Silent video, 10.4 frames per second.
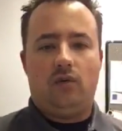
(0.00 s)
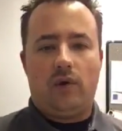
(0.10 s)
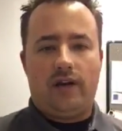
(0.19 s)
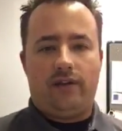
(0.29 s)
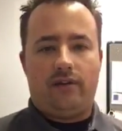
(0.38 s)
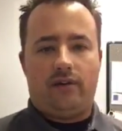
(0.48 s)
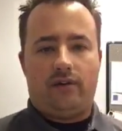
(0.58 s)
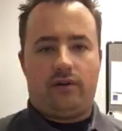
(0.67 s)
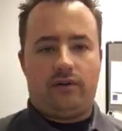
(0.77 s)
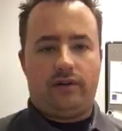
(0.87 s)

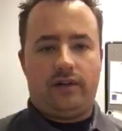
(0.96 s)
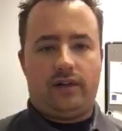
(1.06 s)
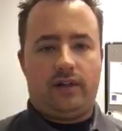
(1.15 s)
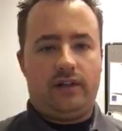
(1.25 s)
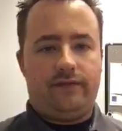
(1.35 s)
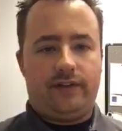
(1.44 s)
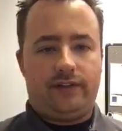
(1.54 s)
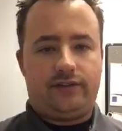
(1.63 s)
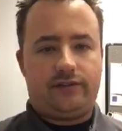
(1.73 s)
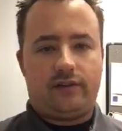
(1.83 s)
Whether if
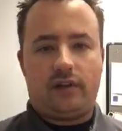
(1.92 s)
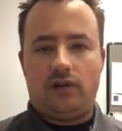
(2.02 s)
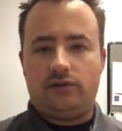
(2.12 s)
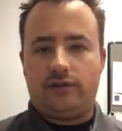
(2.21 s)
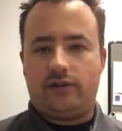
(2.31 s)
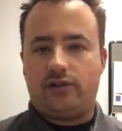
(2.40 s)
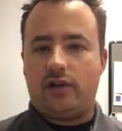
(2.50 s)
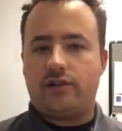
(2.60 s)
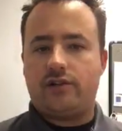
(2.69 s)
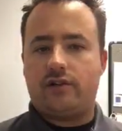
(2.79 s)
it's close to the
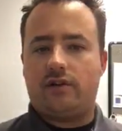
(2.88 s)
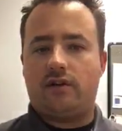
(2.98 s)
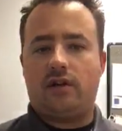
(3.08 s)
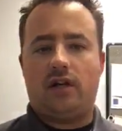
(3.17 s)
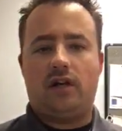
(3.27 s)
structure,